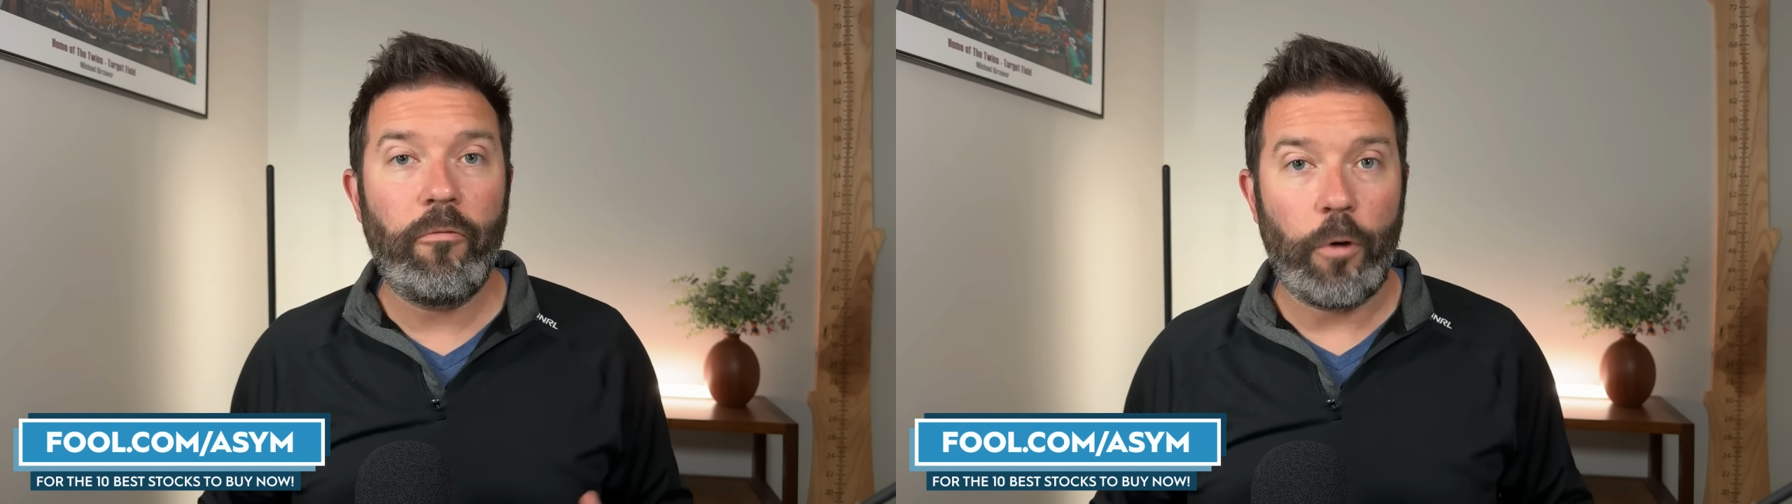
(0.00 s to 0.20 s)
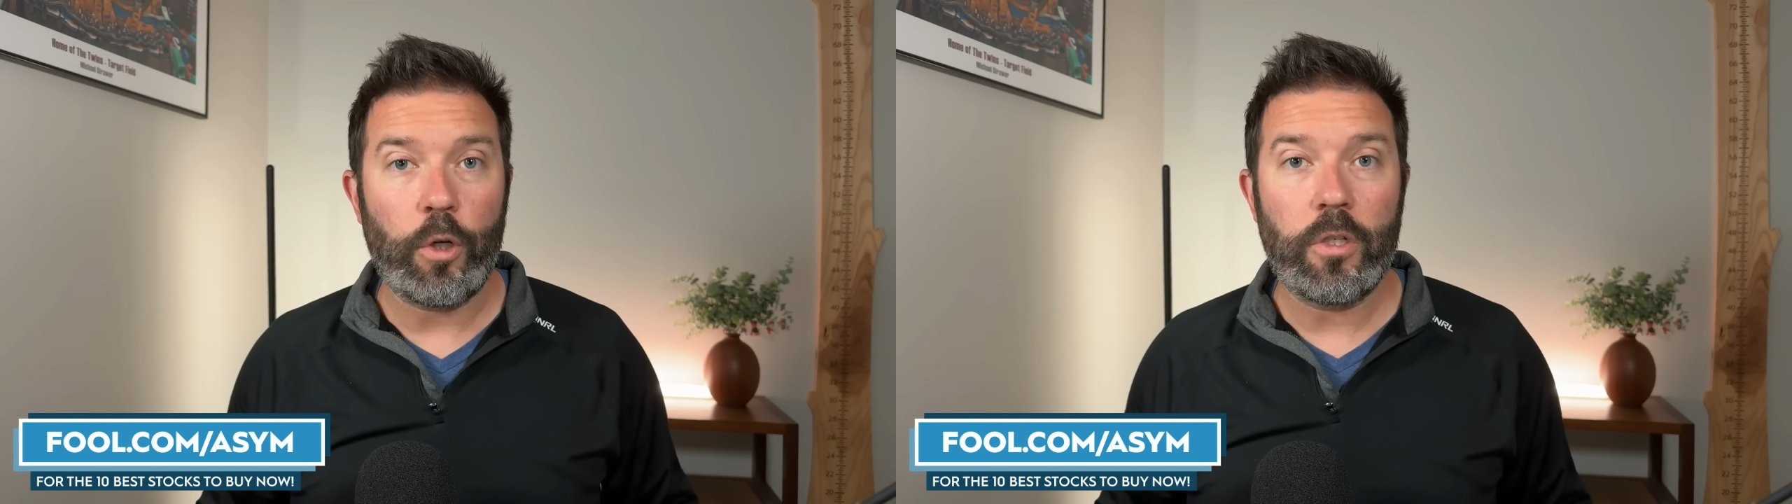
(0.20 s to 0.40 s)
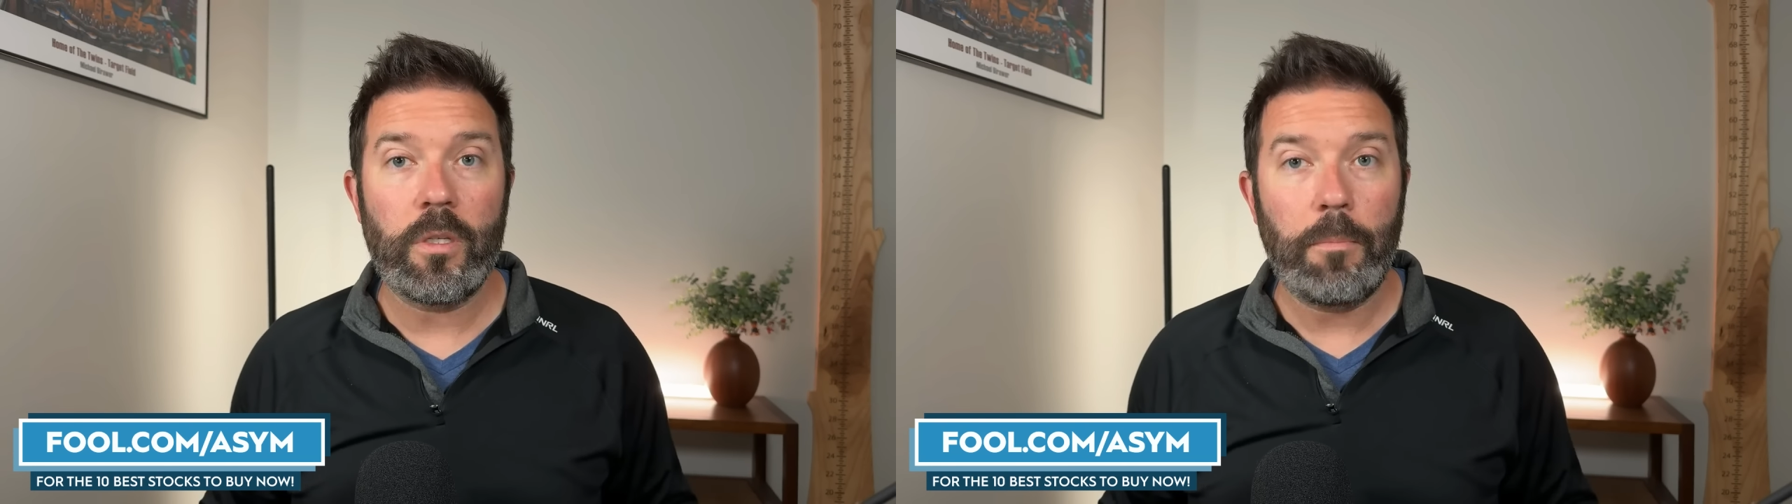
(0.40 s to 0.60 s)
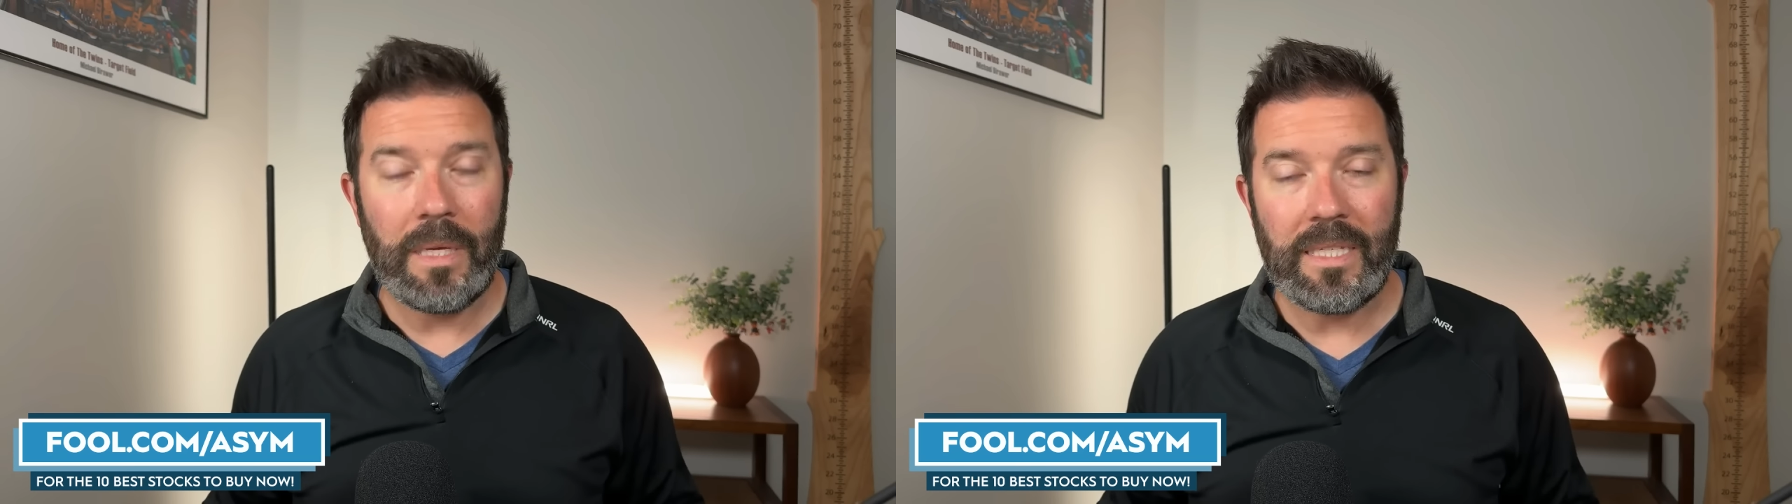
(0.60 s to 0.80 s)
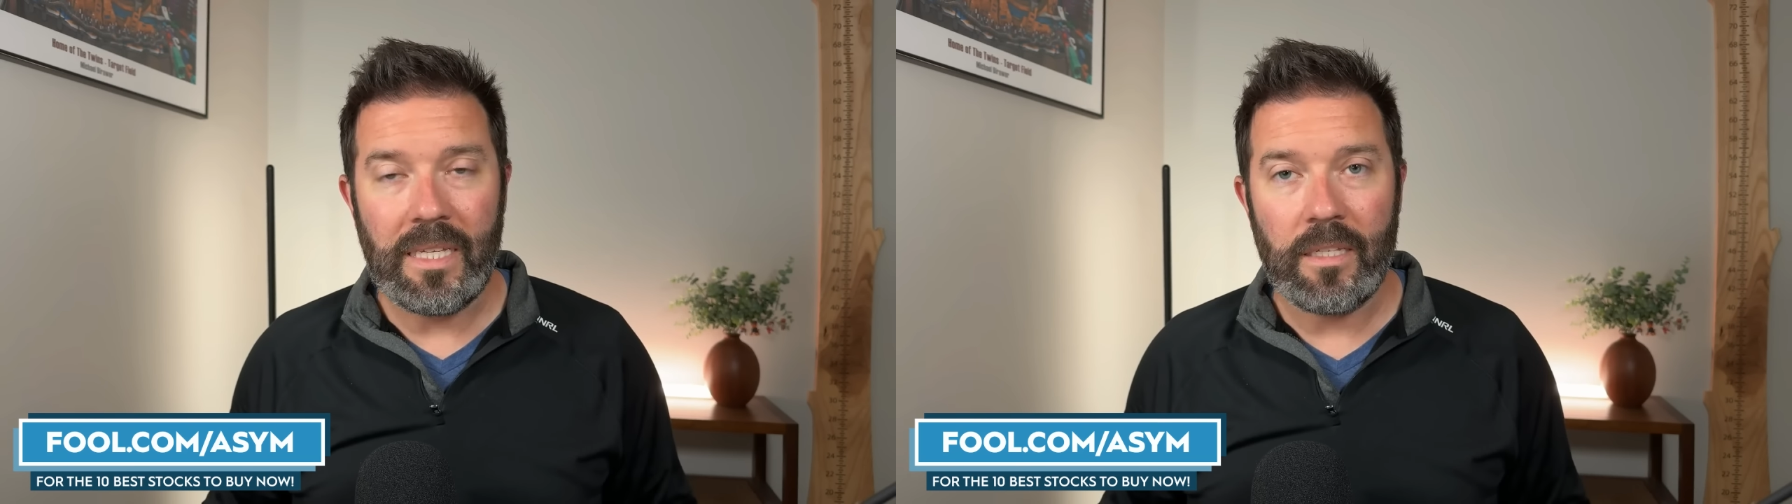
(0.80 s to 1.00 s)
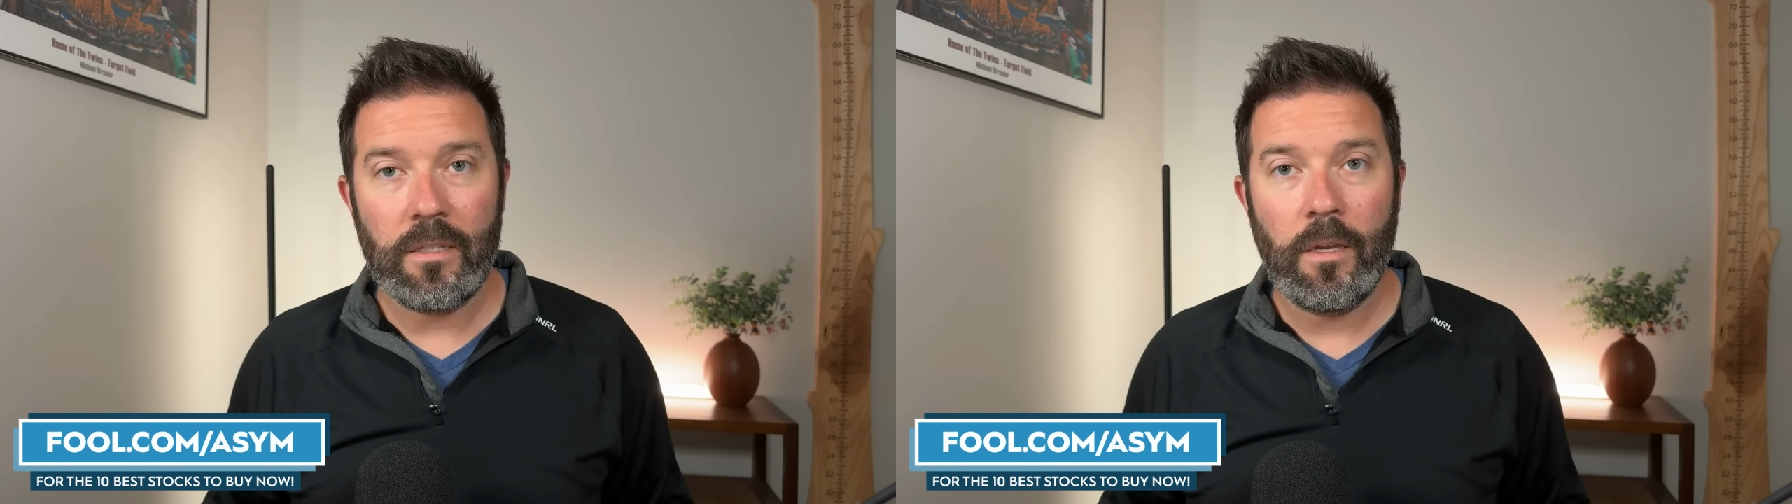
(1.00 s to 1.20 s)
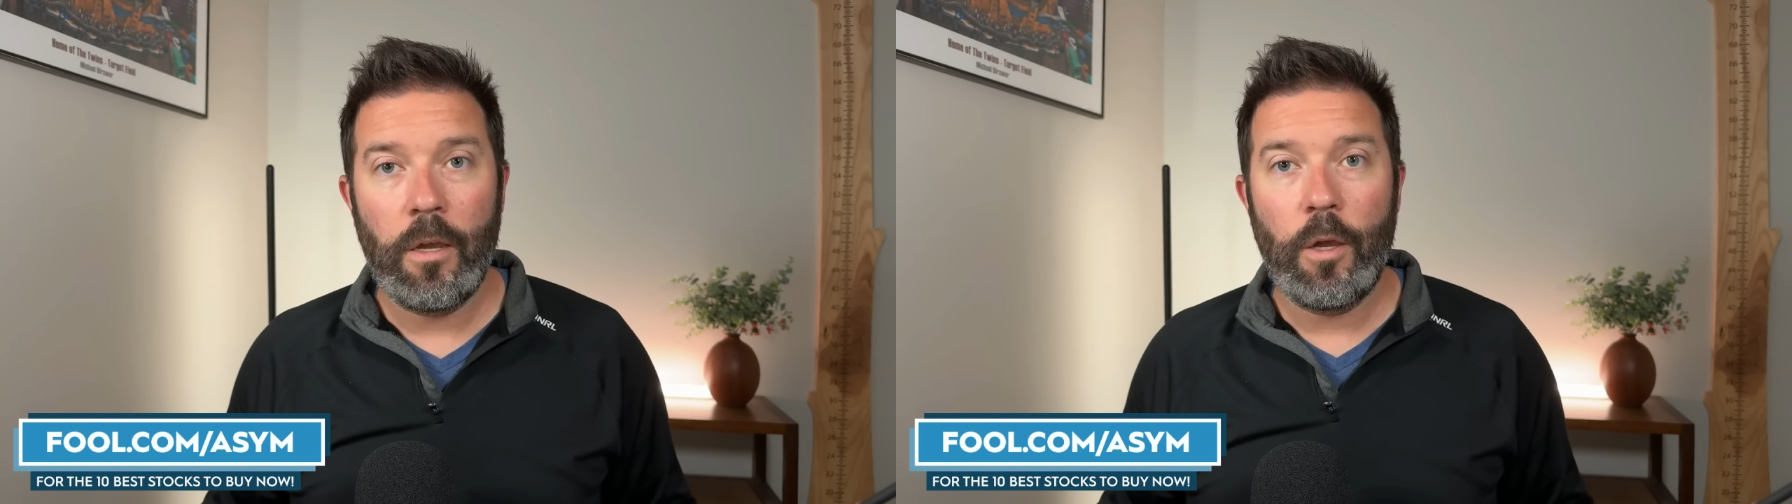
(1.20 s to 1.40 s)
first business.